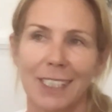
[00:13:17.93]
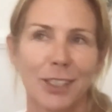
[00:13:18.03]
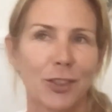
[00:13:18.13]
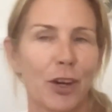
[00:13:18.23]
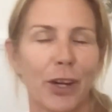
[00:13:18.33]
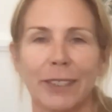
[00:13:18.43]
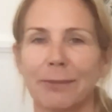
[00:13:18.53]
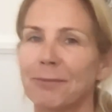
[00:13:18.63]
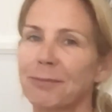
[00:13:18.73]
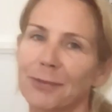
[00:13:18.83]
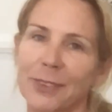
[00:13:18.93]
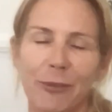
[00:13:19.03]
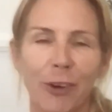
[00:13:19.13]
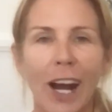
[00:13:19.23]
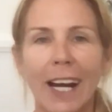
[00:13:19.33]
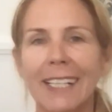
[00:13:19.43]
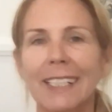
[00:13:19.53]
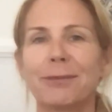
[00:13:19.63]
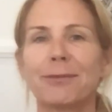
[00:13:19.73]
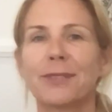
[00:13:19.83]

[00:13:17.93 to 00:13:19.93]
So write it.